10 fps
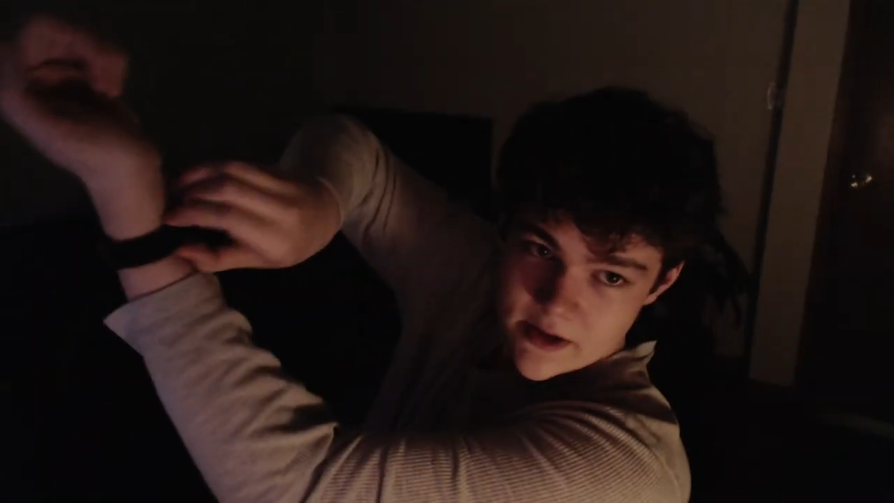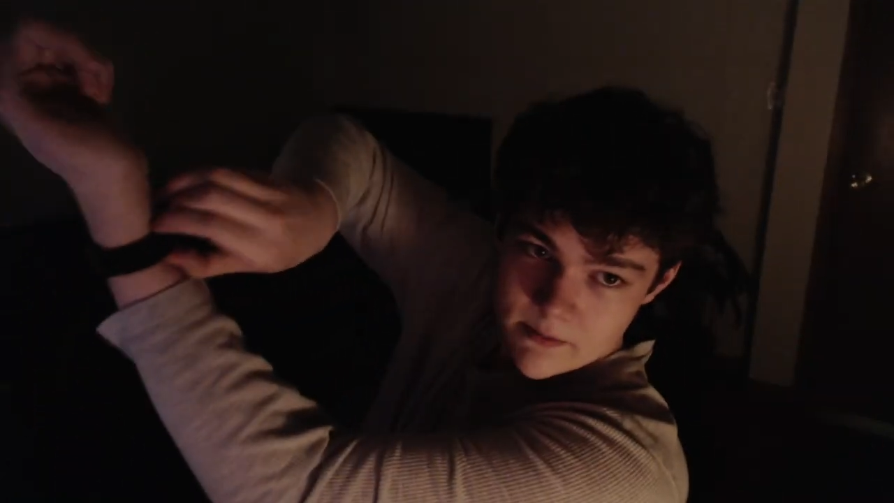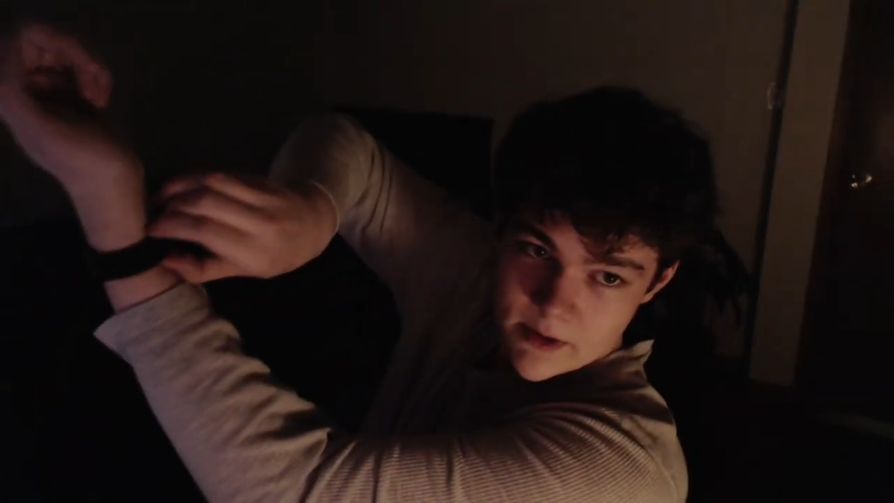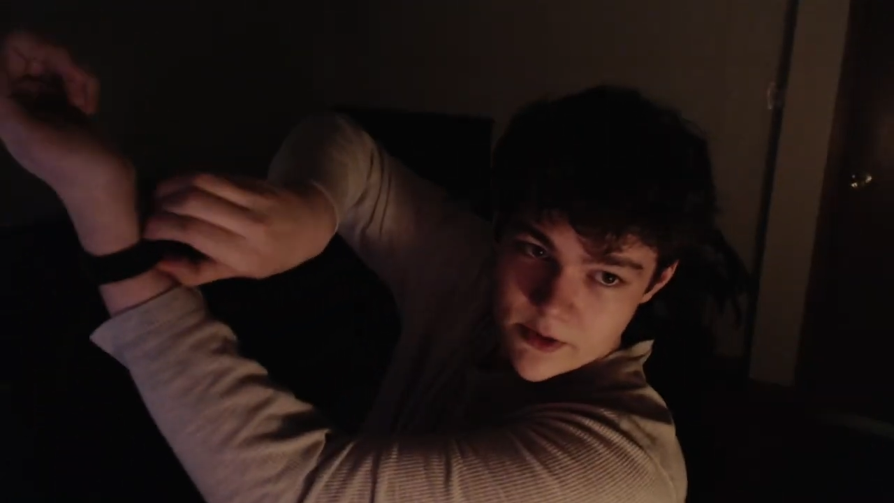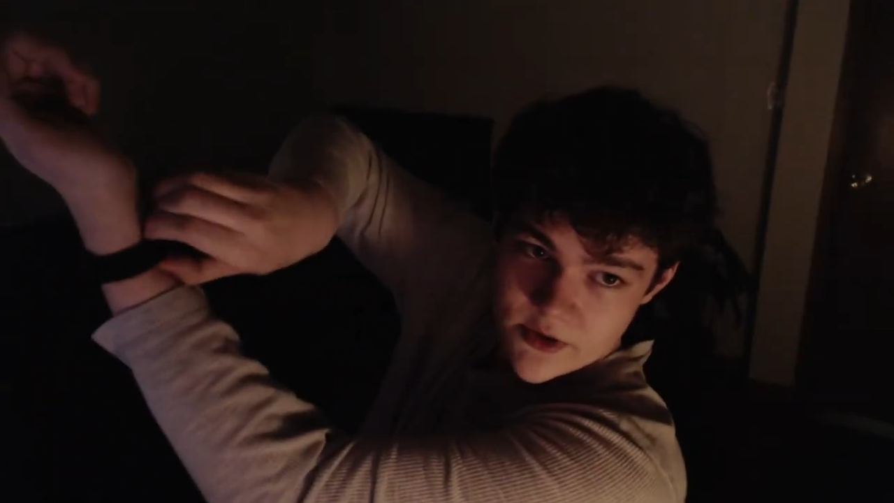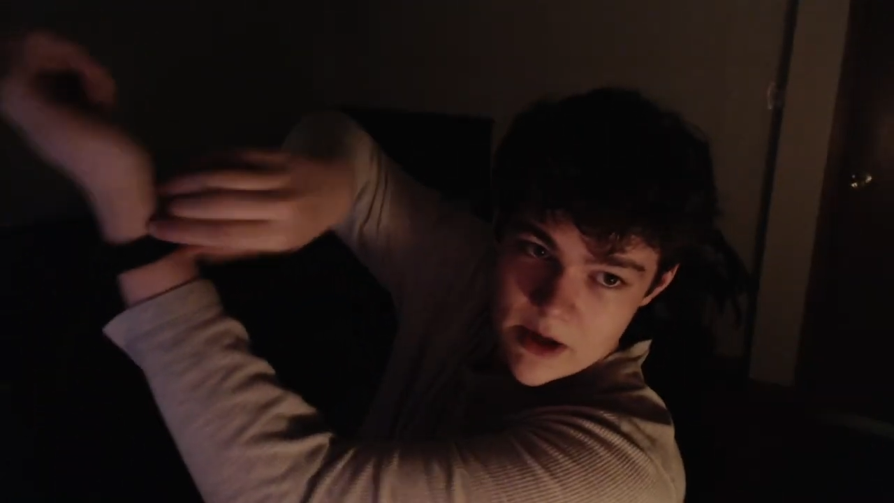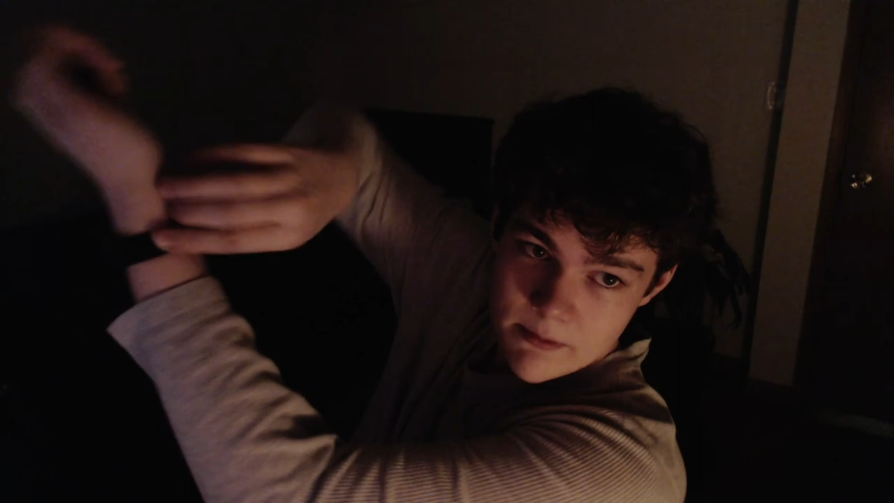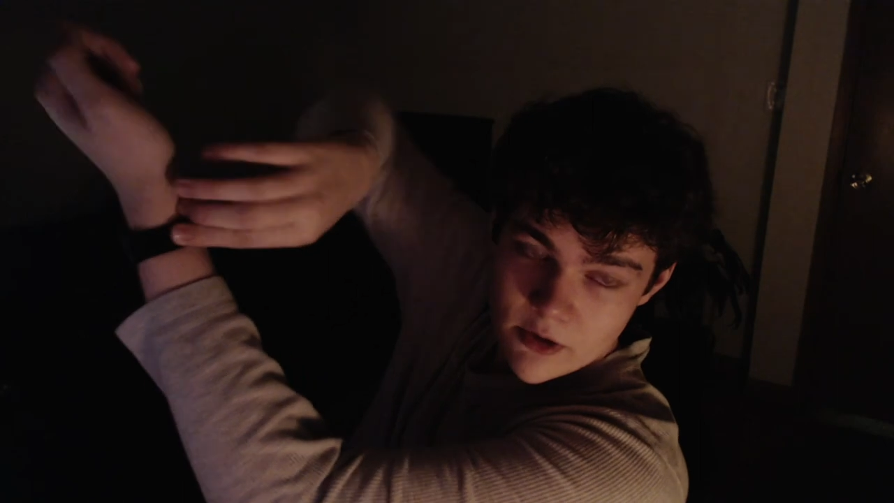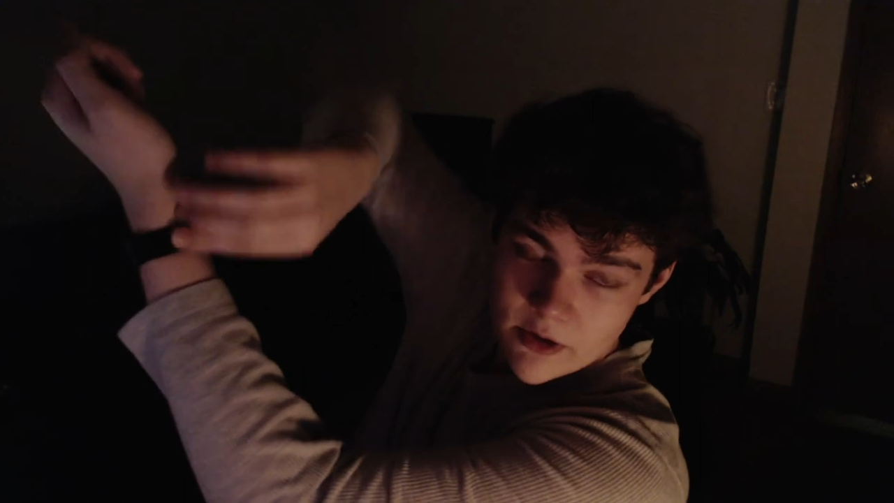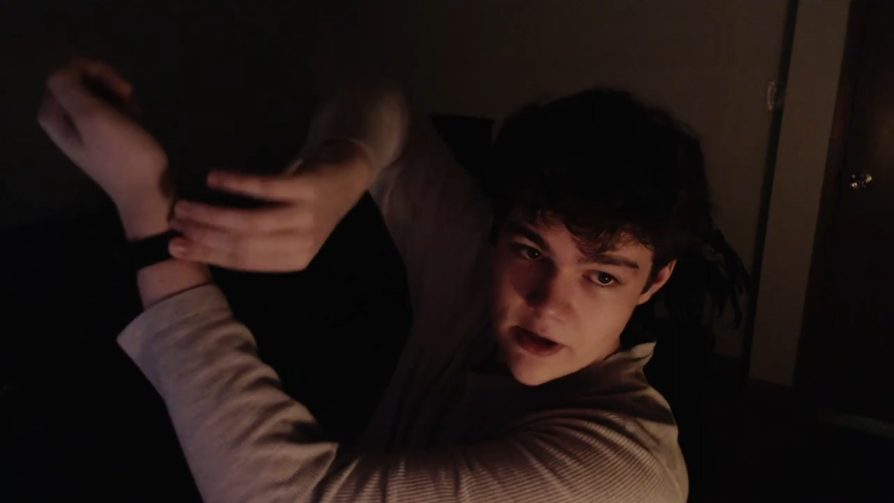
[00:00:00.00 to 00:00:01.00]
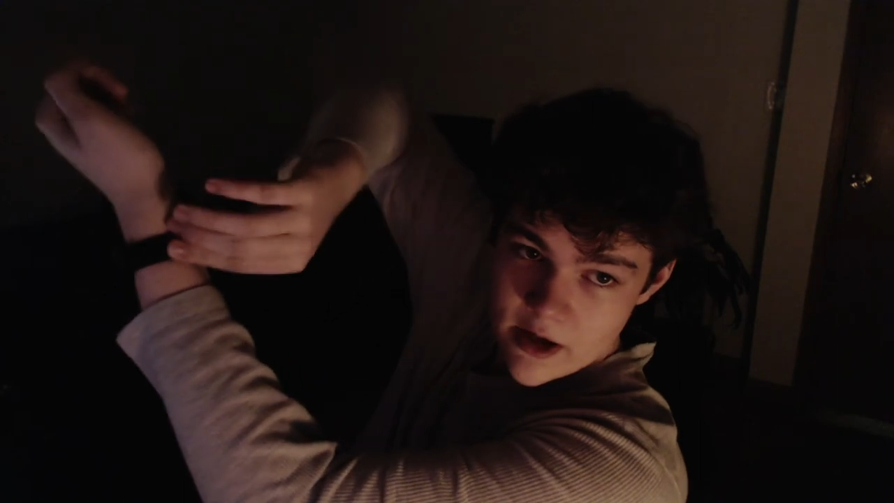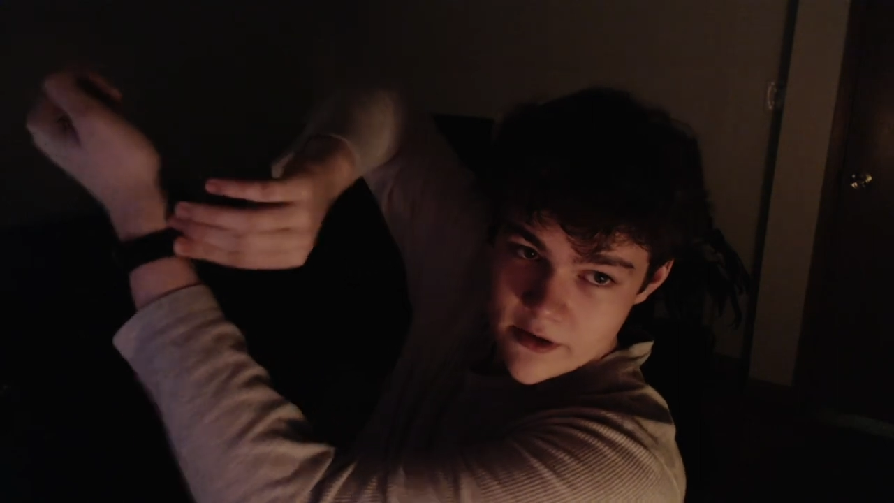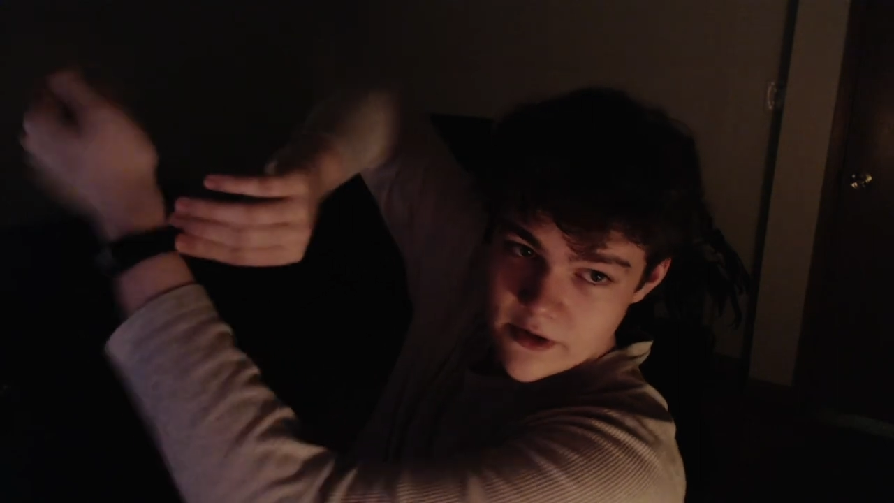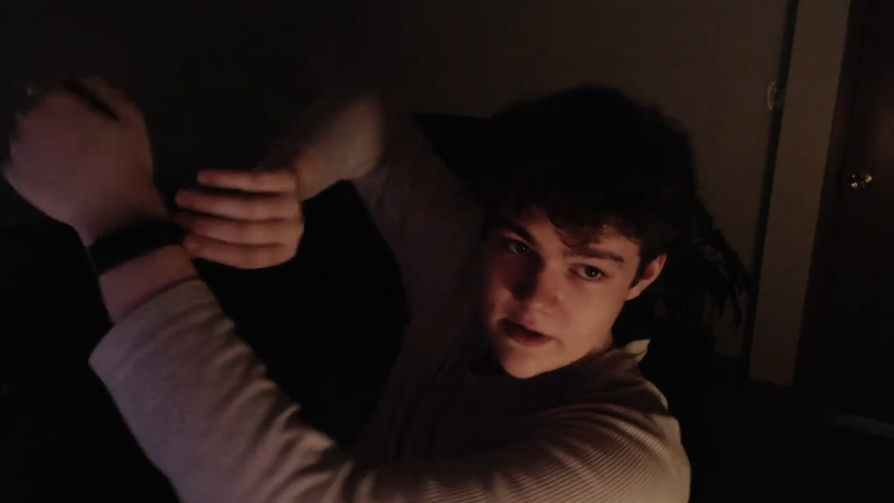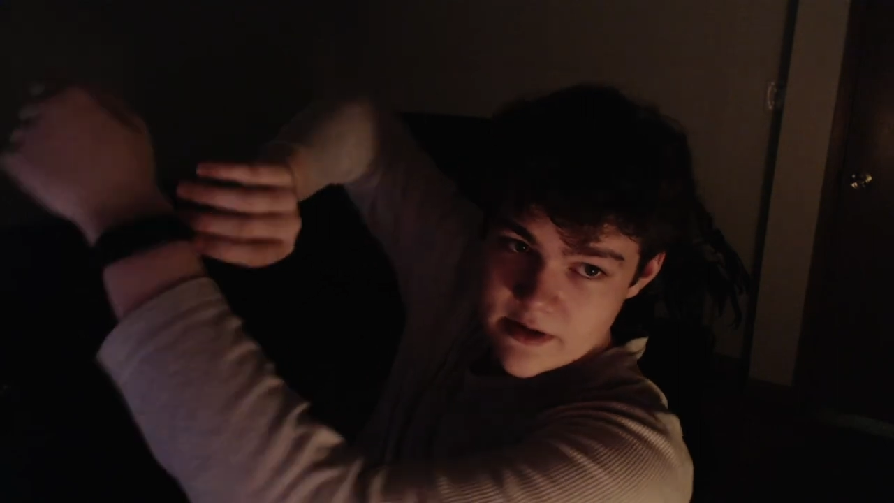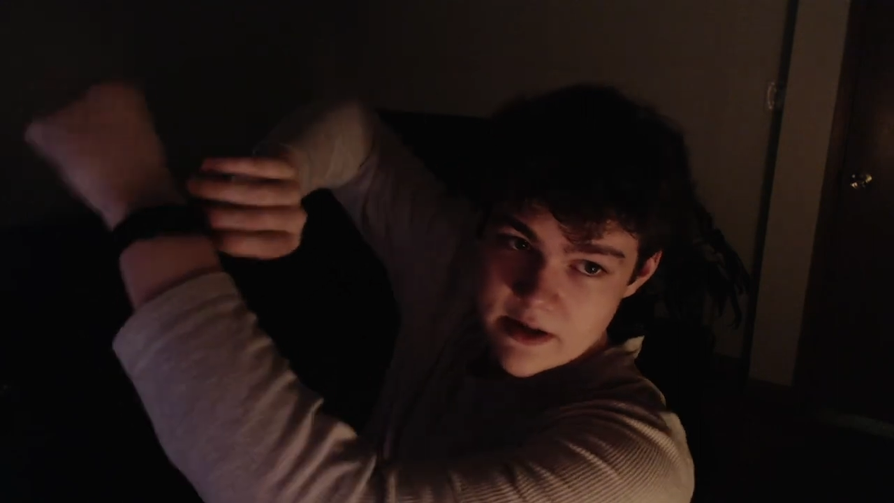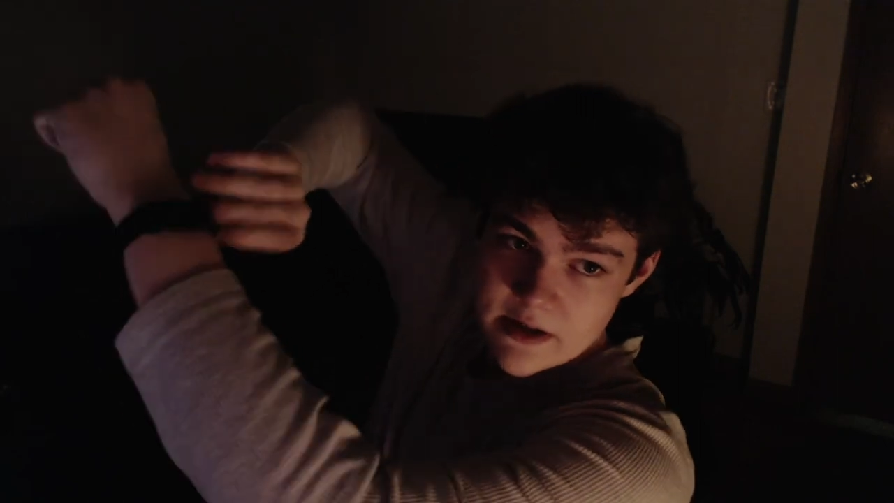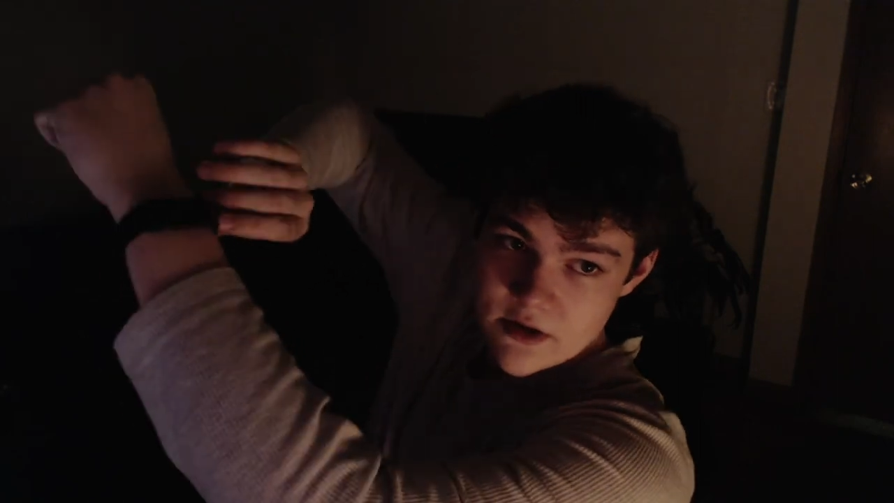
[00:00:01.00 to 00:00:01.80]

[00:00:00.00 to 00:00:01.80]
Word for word: my old strap broke and I got this nice